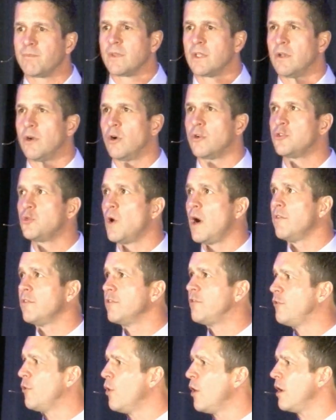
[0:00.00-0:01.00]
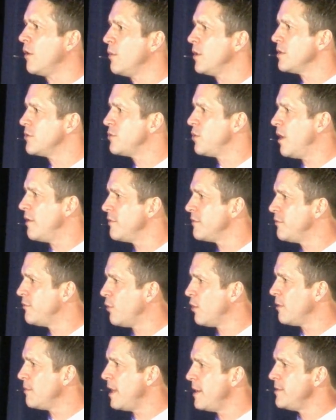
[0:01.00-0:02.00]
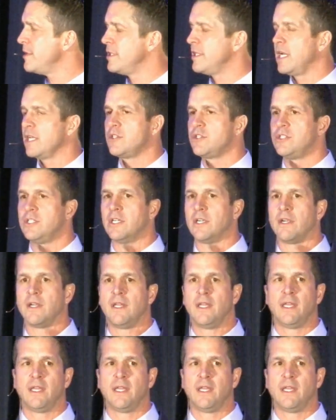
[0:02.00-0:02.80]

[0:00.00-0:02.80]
or 12-4. Went 12-4 maybe the next year,